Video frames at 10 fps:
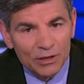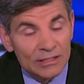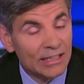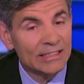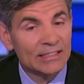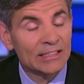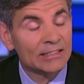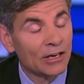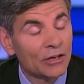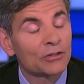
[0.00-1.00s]
the president, he
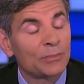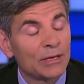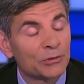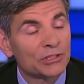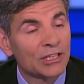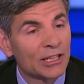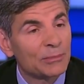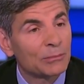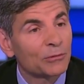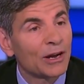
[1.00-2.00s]
says that 100% of the
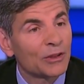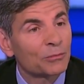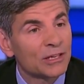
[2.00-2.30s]
people around the